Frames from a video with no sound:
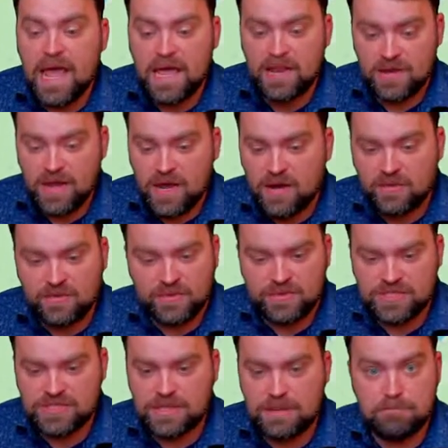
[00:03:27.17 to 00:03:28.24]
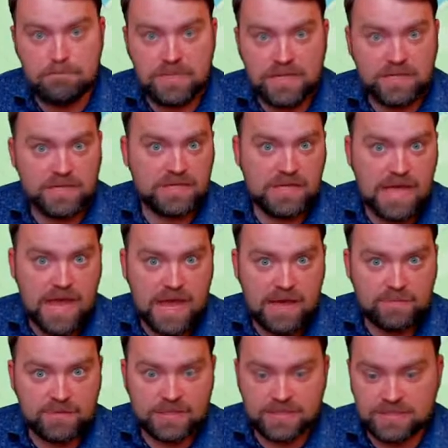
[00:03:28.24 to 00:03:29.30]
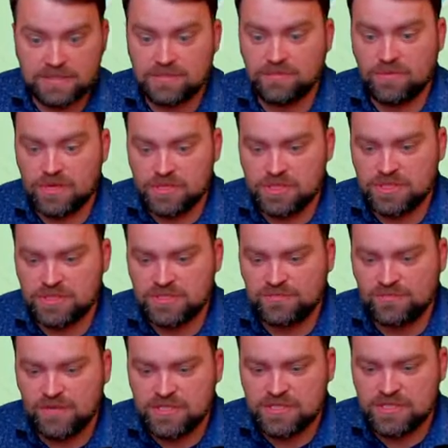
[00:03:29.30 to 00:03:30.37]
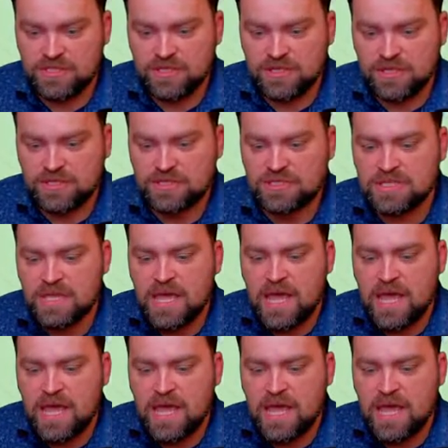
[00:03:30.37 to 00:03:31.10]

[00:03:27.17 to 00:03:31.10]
and now there is the big gap in the Russian defense lines,